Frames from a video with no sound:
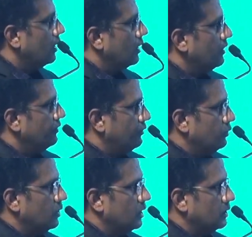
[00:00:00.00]
If you
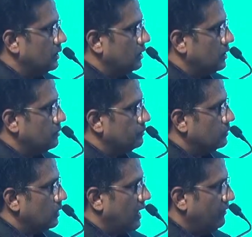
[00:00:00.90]
are
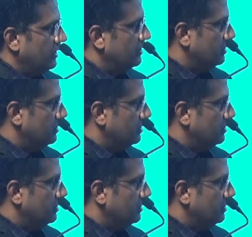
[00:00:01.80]
having in the